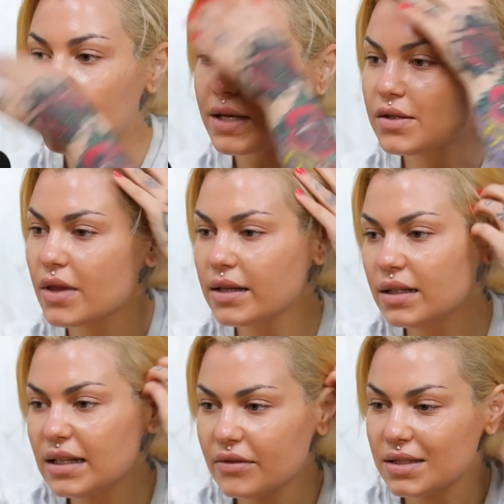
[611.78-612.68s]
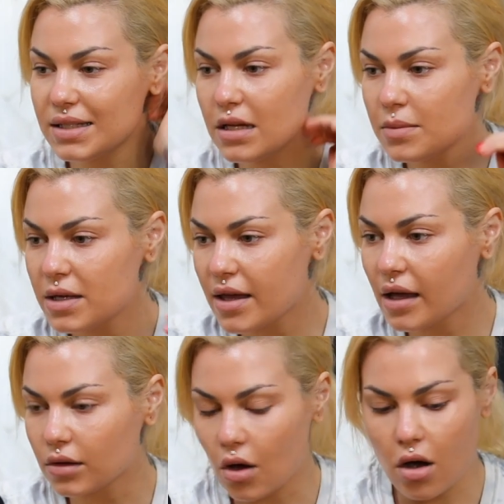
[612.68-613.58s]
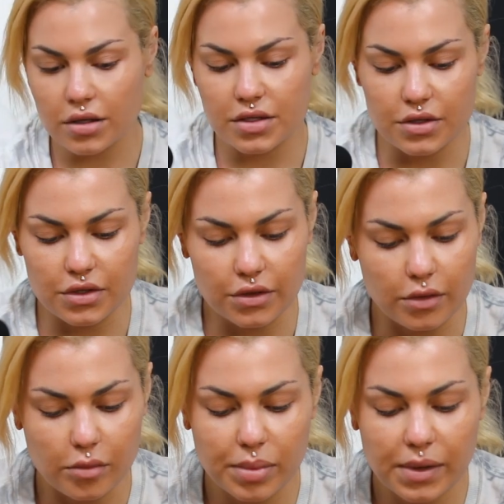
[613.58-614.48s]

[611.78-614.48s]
Okay, so that didn't even take me that long to do,